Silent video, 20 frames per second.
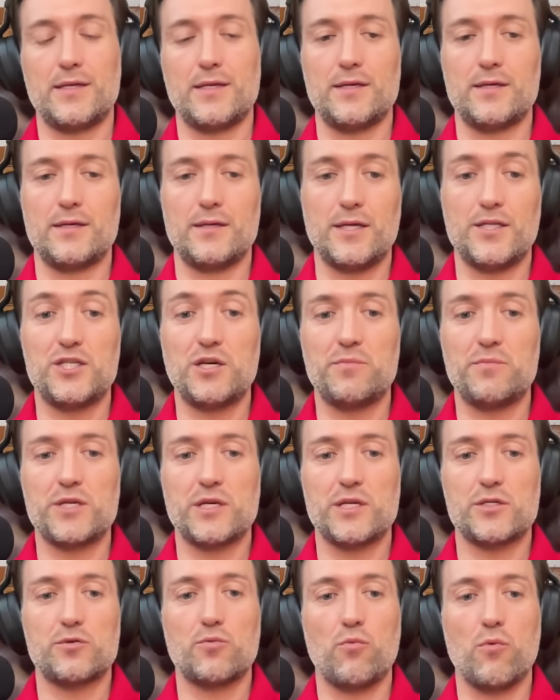E
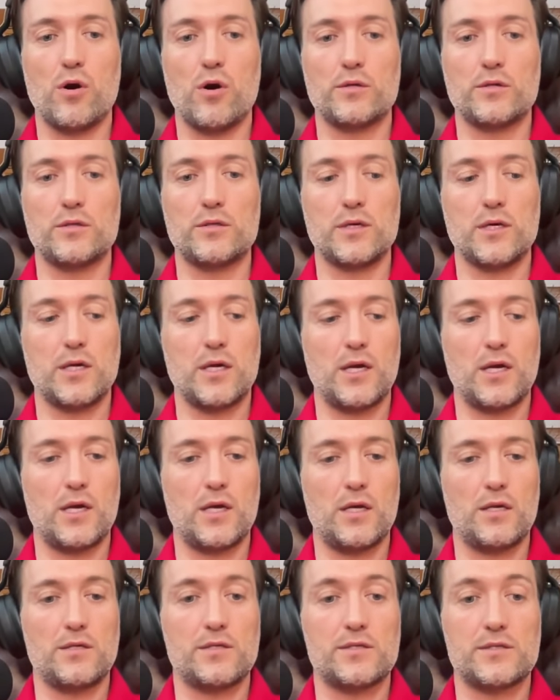Egyptians want
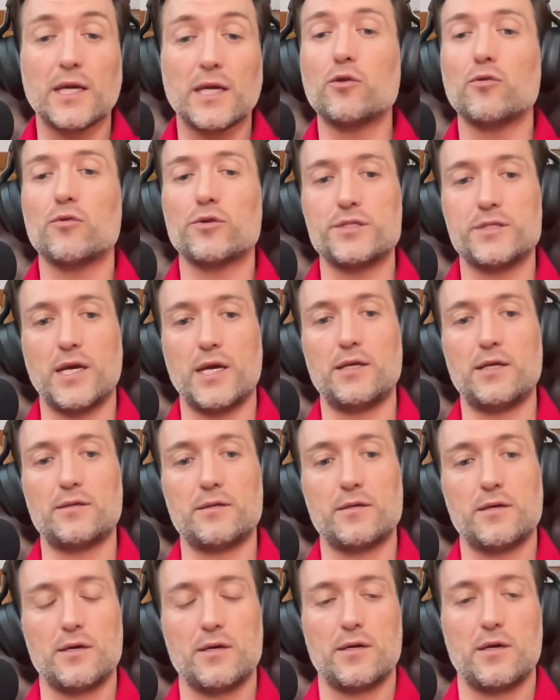a secular state,
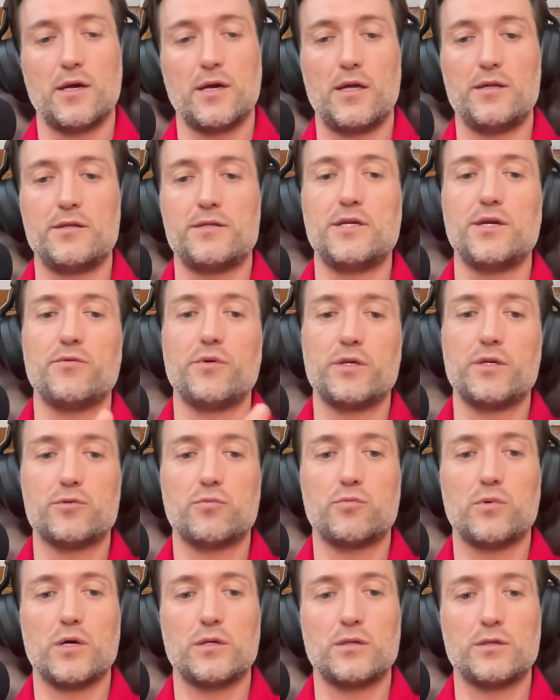and Syrians
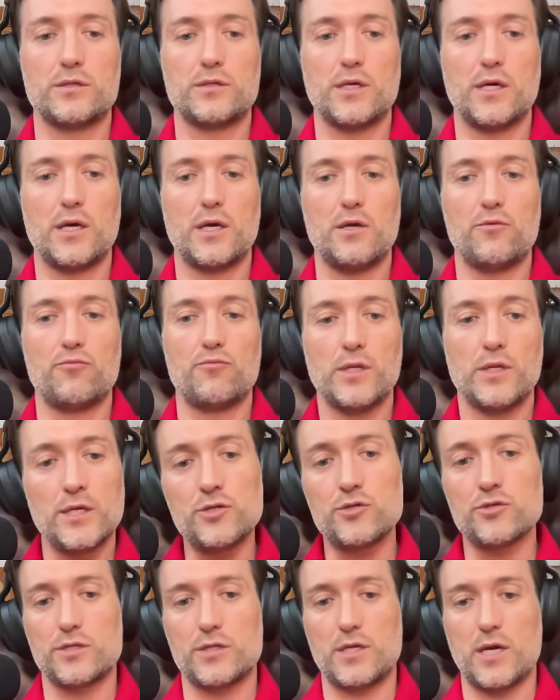want a
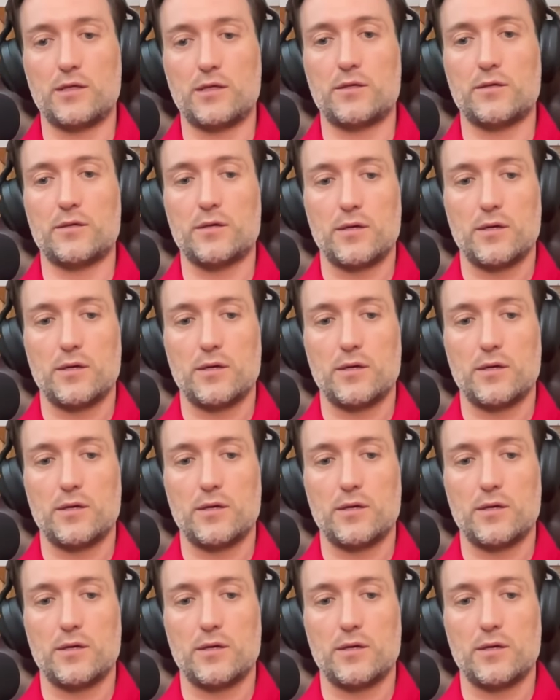religious state.